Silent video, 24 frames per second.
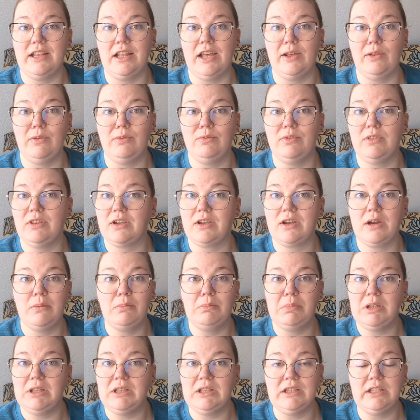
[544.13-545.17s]
in the
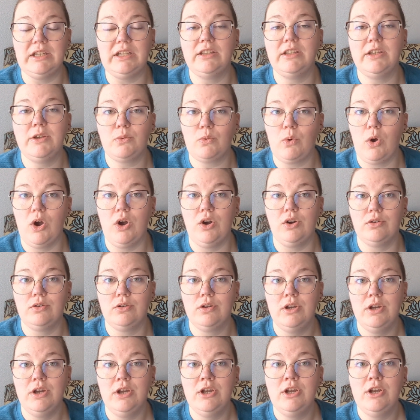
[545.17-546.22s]
completely
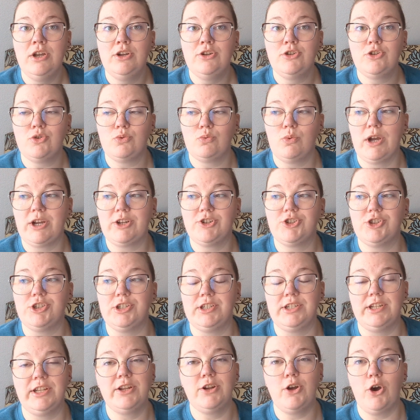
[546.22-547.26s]
wrong
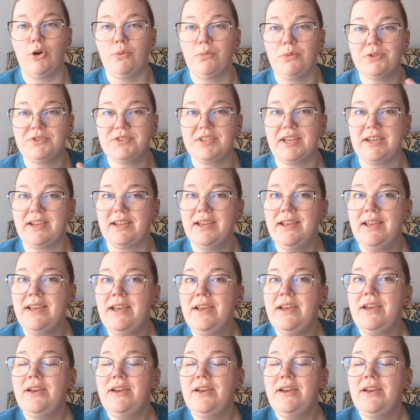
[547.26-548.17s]
direction and almost like